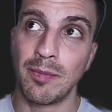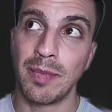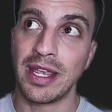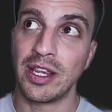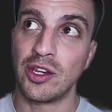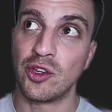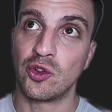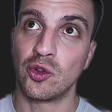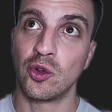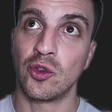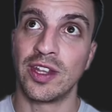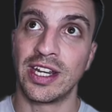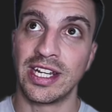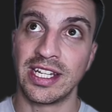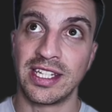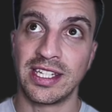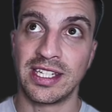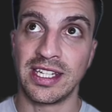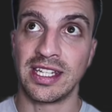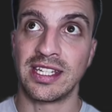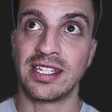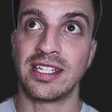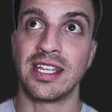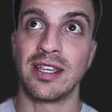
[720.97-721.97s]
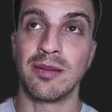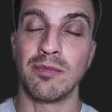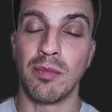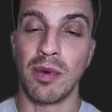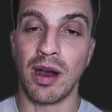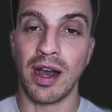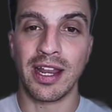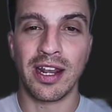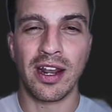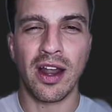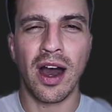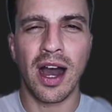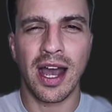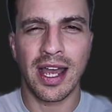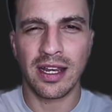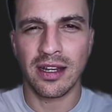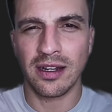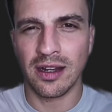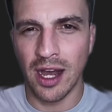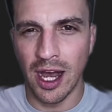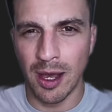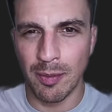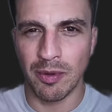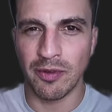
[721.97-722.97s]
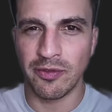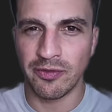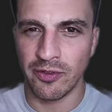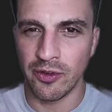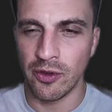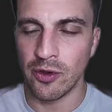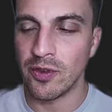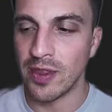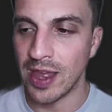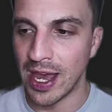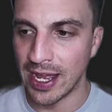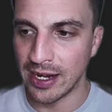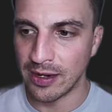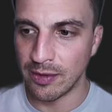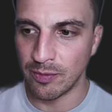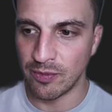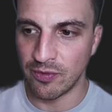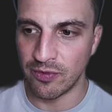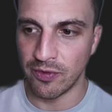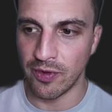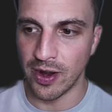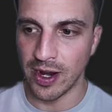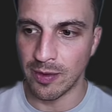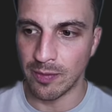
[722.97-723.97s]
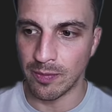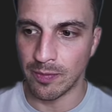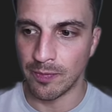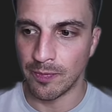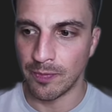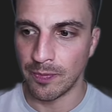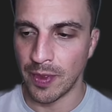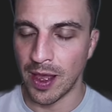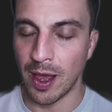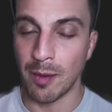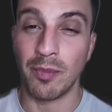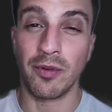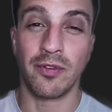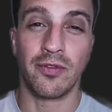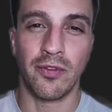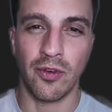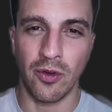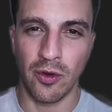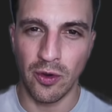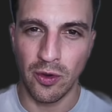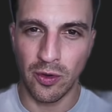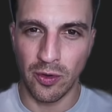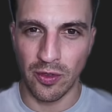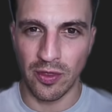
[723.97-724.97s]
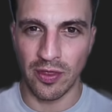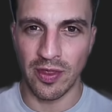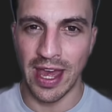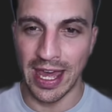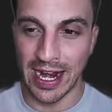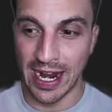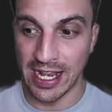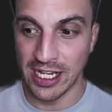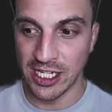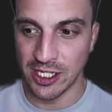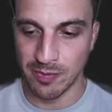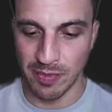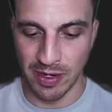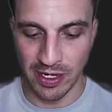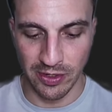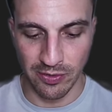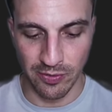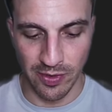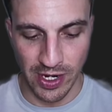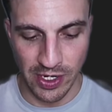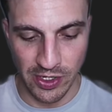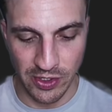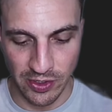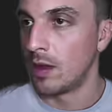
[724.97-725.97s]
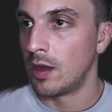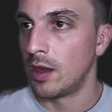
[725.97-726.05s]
Make sure that it's 16:9. I prefer that frame. I prefer that aspect ratio.